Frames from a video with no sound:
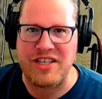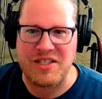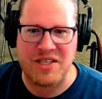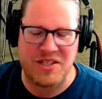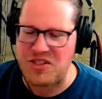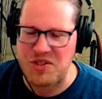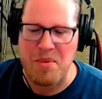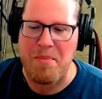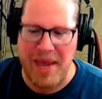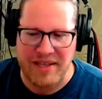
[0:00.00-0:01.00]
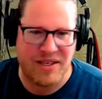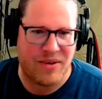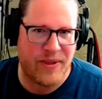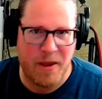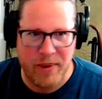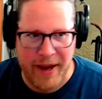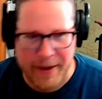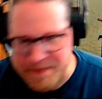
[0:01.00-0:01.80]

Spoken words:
It's just amazing what they put out.